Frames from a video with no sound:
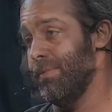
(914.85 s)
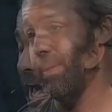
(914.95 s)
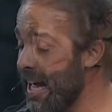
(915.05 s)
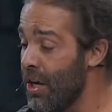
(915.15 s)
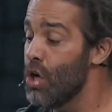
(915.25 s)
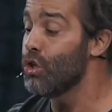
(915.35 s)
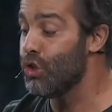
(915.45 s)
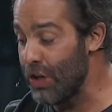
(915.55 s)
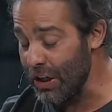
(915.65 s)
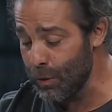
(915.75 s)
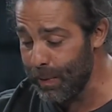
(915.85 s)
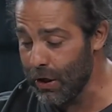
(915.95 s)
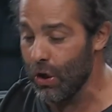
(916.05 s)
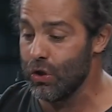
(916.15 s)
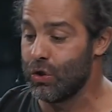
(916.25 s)
And just
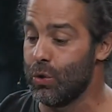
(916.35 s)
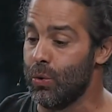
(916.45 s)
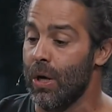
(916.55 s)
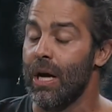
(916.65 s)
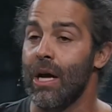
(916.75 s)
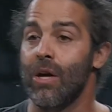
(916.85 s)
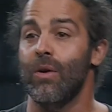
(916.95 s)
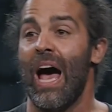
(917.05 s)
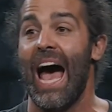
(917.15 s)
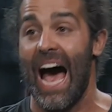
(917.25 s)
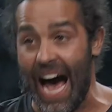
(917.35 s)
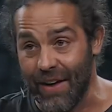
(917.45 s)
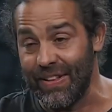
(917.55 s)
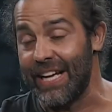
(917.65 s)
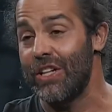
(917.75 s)
because you
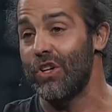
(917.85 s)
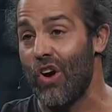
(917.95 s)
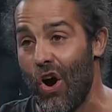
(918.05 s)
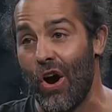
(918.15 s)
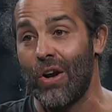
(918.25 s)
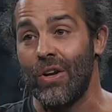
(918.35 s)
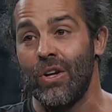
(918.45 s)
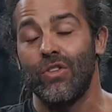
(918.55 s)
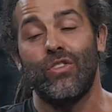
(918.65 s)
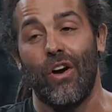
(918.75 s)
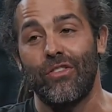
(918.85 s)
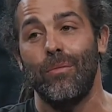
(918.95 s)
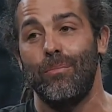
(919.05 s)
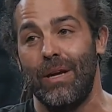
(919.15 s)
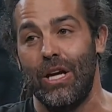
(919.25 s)
have that in your heart
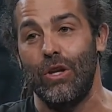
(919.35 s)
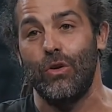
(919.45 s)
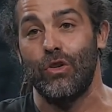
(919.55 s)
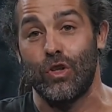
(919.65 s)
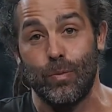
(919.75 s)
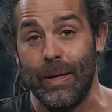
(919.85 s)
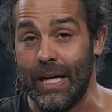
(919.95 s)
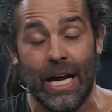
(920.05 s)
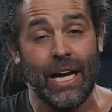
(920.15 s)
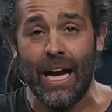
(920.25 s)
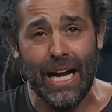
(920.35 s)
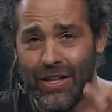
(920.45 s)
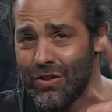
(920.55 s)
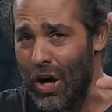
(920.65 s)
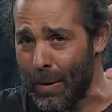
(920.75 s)
doesn't mean you should speak it. And can I
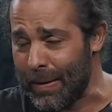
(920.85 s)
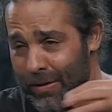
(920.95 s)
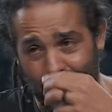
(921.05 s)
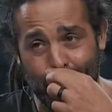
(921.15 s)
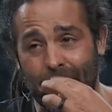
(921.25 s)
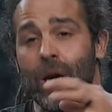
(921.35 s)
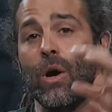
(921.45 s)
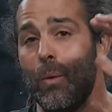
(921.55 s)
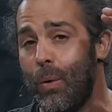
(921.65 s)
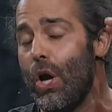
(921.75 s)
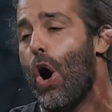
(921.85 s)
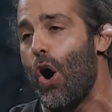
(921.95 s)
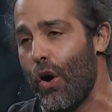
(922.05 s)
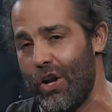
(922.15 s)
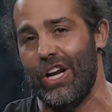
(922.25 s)
just talk about this? I mean, we
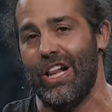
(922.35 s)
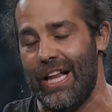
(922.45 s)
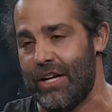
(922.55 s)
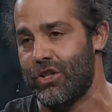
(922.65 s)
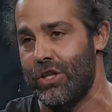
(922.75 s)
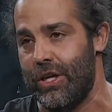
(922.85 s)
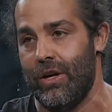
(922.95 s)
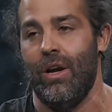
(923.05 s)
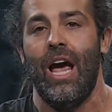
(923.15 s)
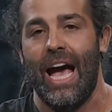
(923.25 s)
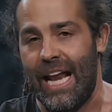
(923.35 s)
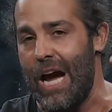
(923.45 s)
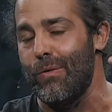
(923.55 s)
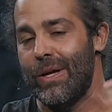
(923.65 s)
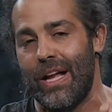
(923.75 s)
are in an election year, and I
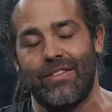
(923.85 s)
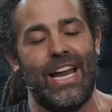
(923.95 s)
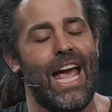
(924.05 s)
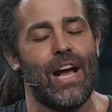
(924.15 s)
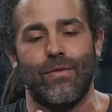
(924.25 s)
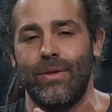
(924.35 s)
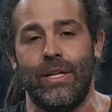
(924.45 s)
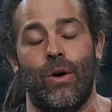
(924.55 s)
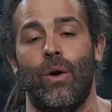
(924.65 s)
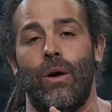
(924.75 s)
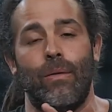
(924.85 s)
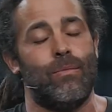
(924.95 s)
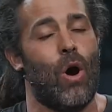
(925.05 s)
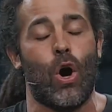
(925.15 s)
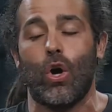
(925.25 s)
realize that every, you know
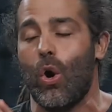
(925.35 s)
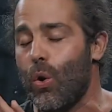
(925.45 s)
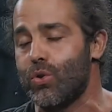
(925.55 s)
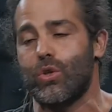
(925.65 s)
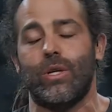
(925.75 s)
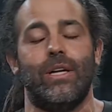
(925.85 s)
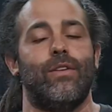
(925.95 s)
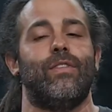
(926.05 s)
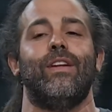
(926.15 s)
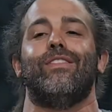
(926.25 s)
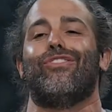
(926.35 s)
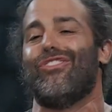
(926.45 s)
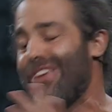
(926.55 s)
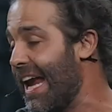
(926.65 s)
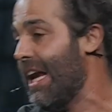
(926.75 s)
our culture is
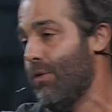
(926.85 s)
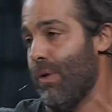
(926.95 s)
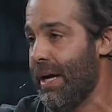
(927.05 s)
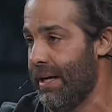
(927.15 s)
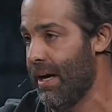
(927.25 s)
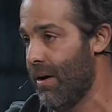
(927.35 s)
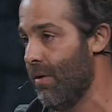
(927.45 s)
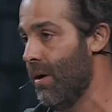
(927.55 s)
insane right now.